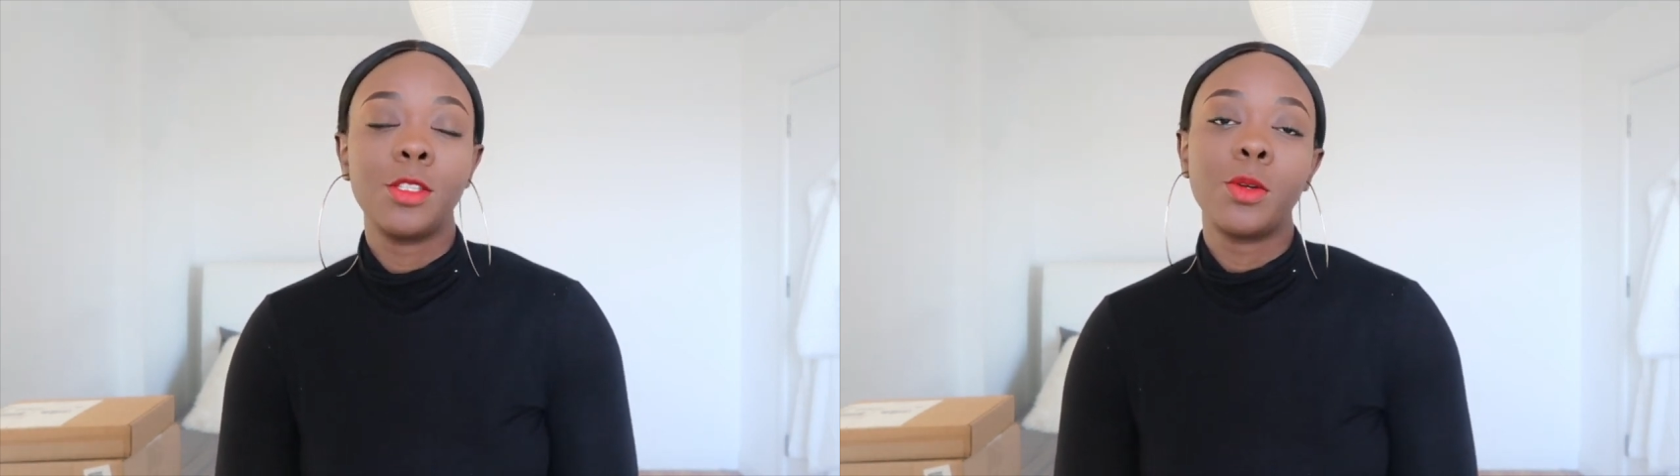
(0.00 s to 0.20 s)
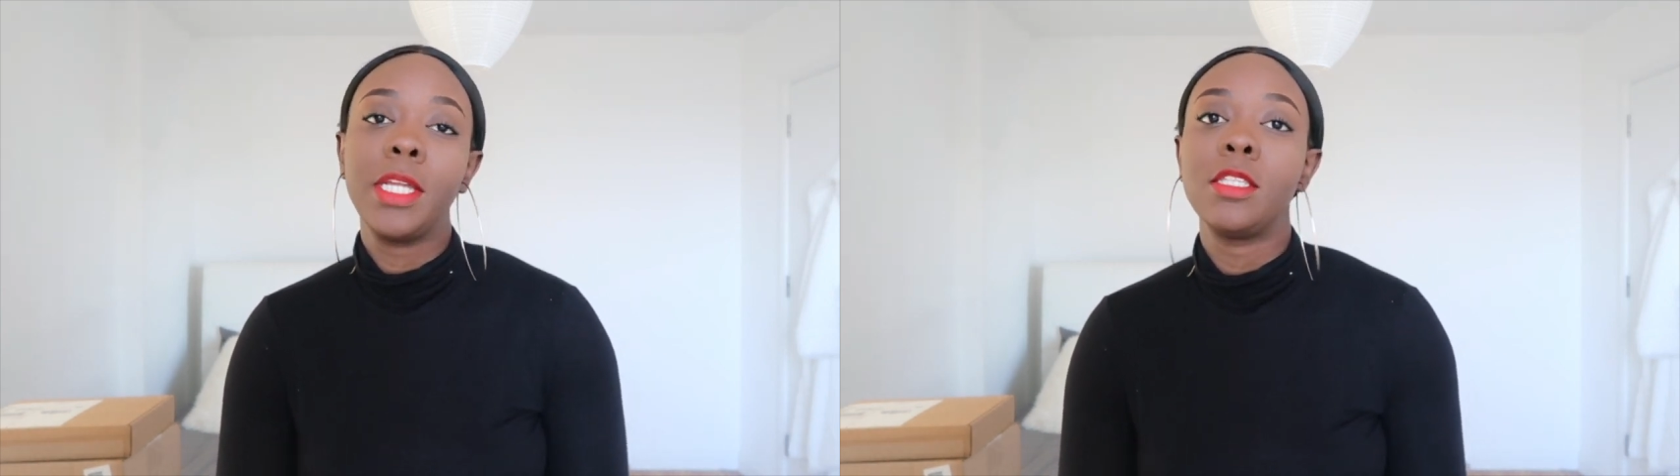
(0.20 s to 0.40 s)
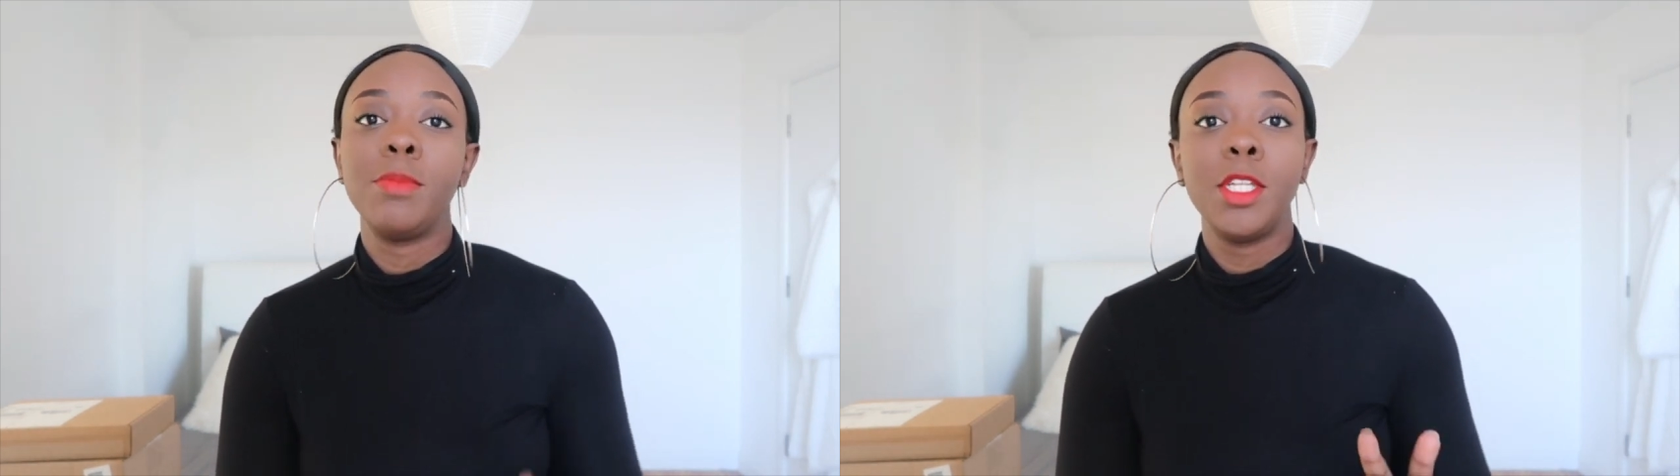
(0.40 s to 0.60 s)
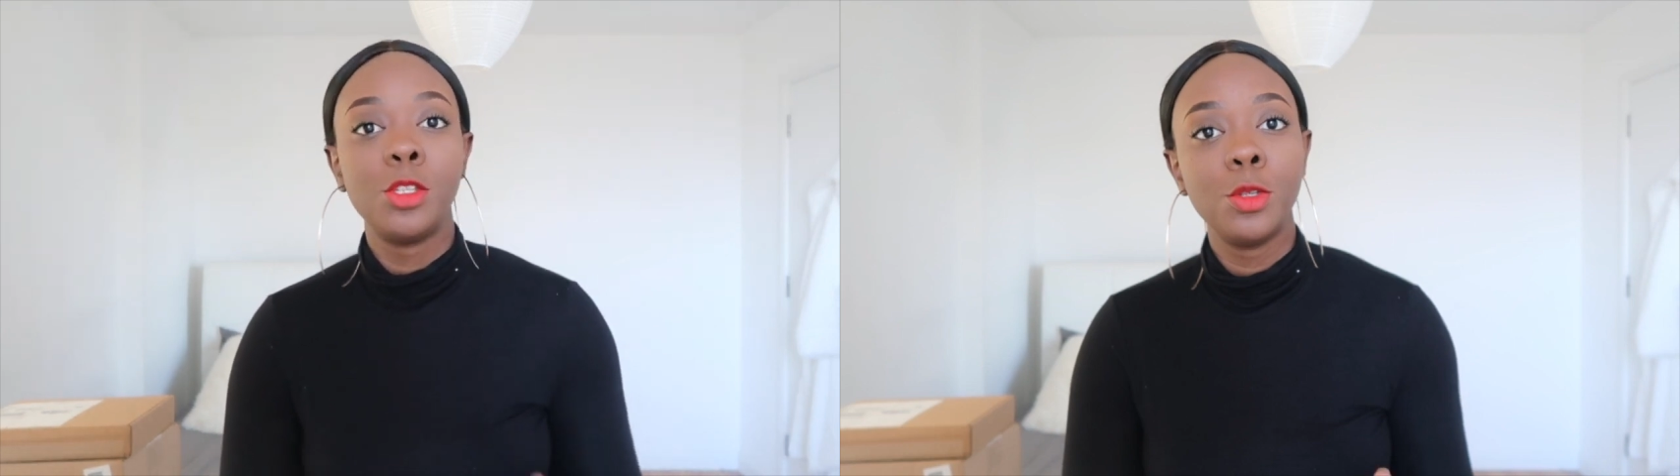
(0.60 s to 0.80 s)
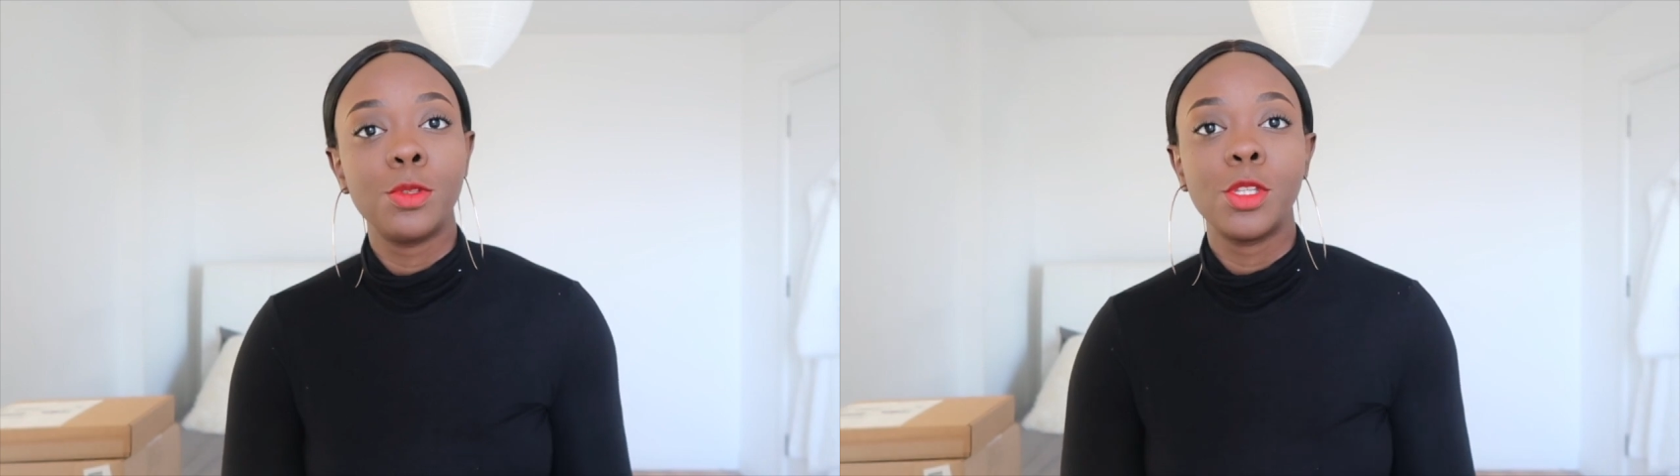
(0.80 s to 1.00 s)
it's going to be
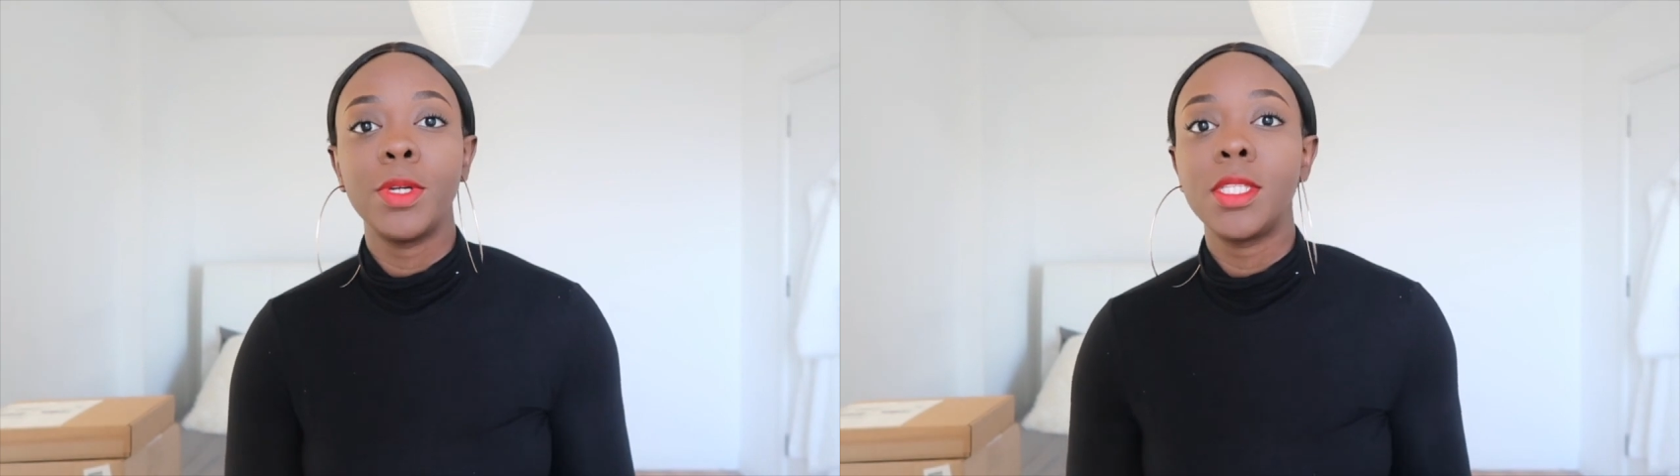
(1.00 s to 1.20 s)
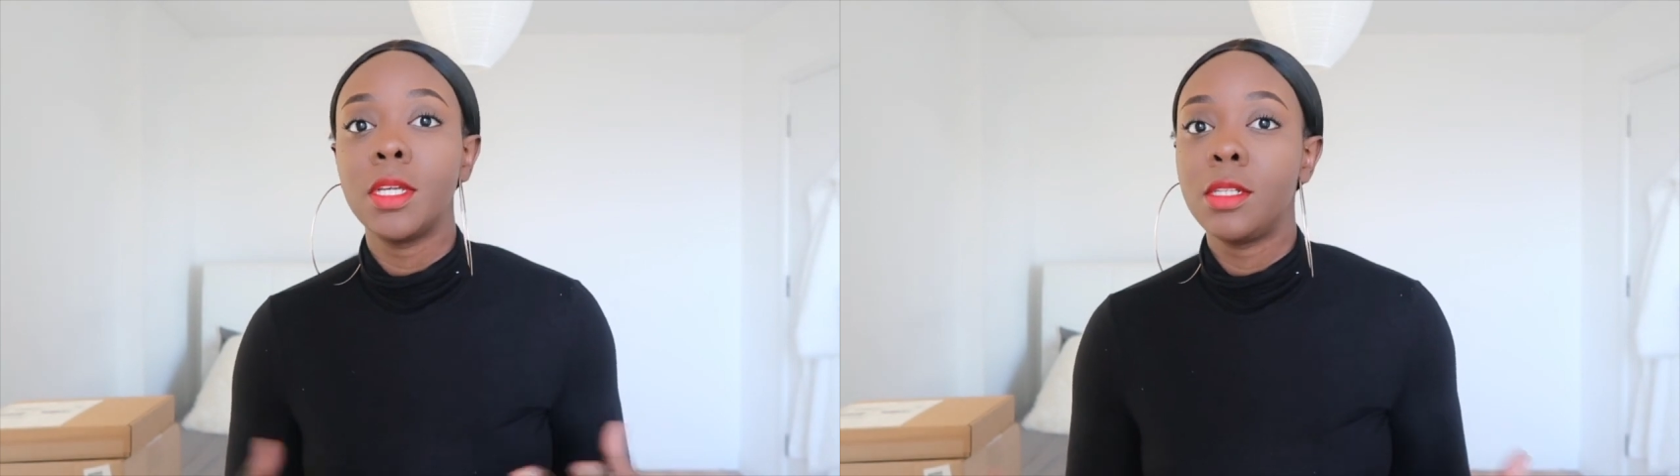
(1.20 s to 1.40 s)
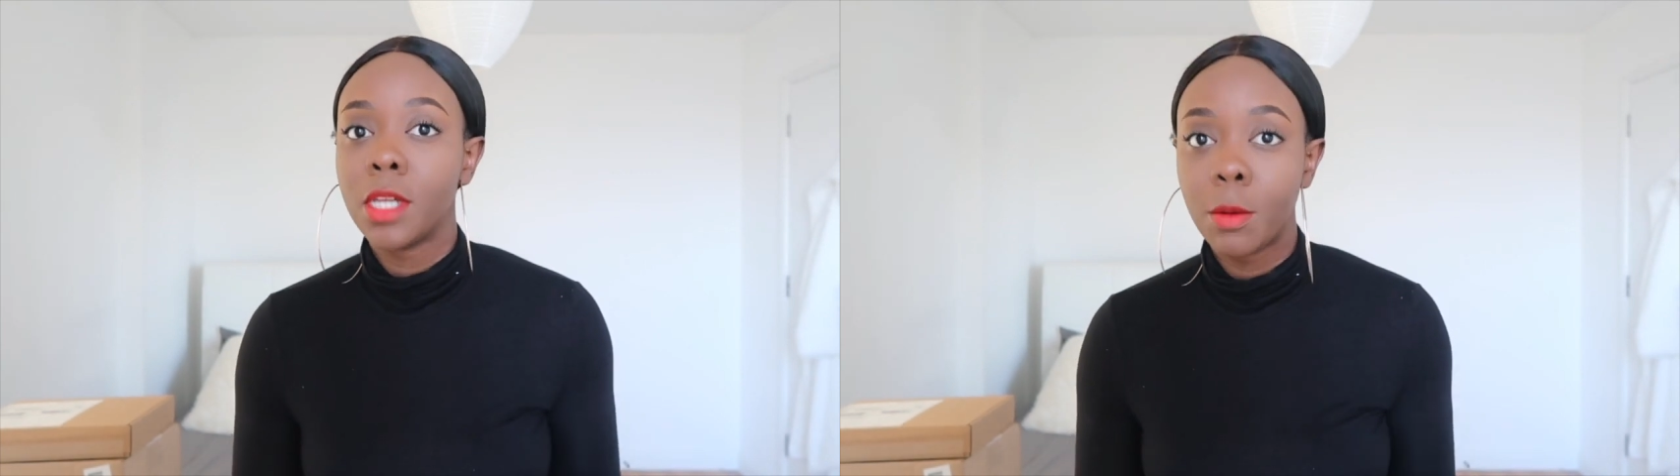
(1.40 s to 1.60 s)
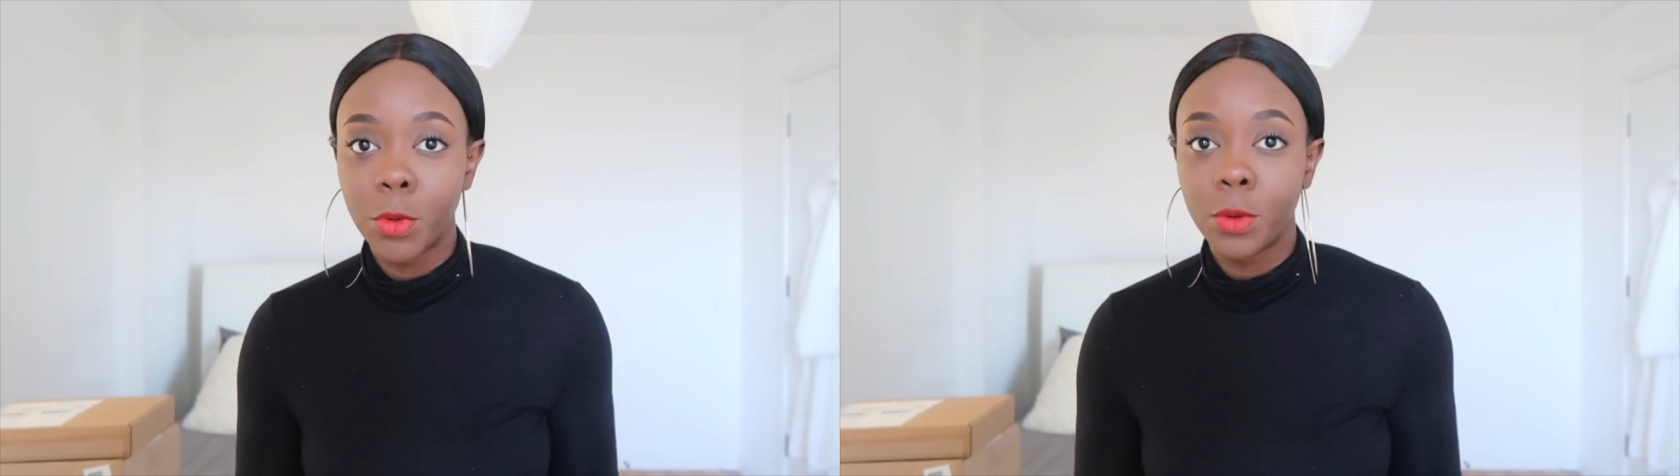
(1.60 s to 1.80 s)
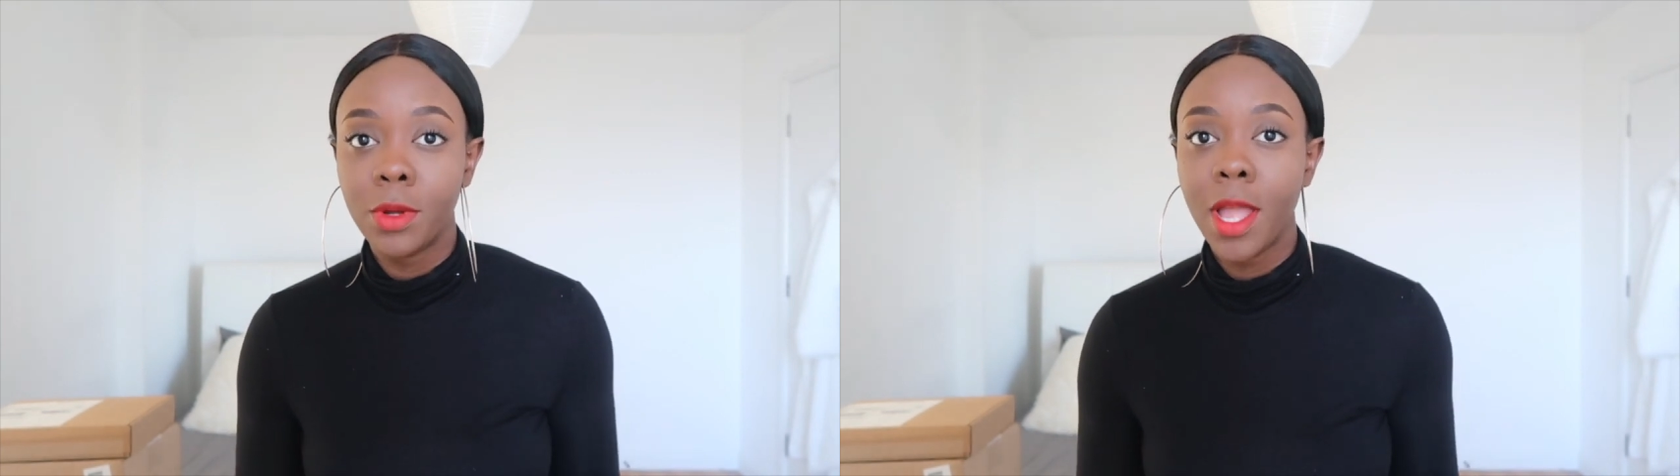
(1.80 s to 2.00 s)
two, so it's a
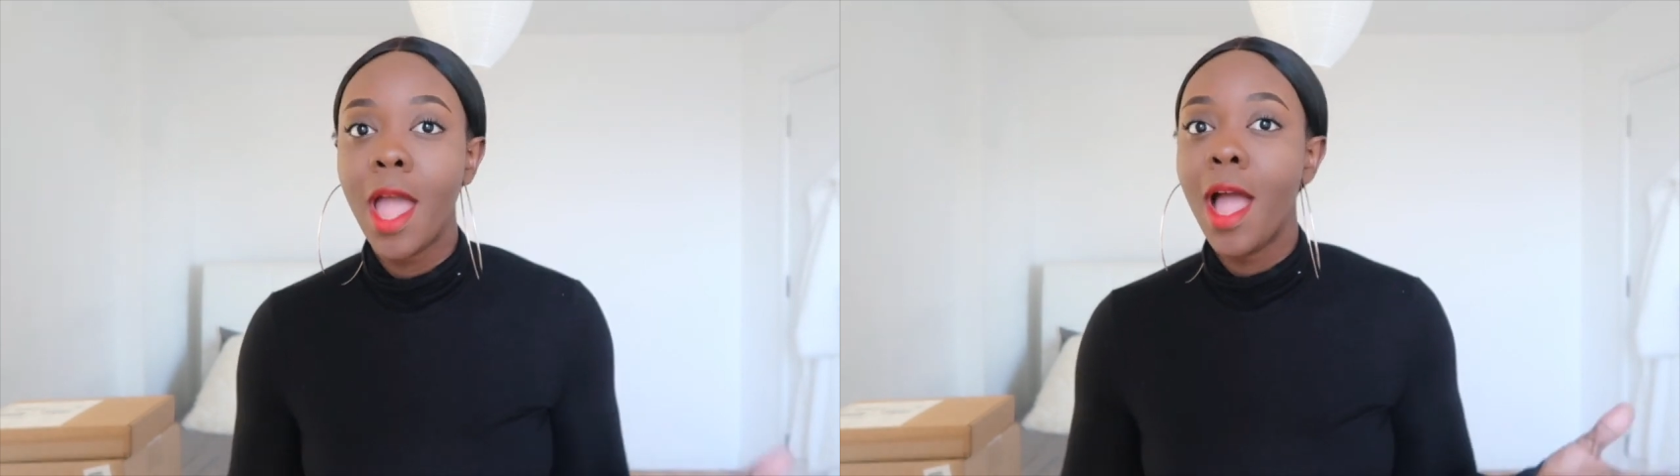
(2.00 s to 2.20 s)
double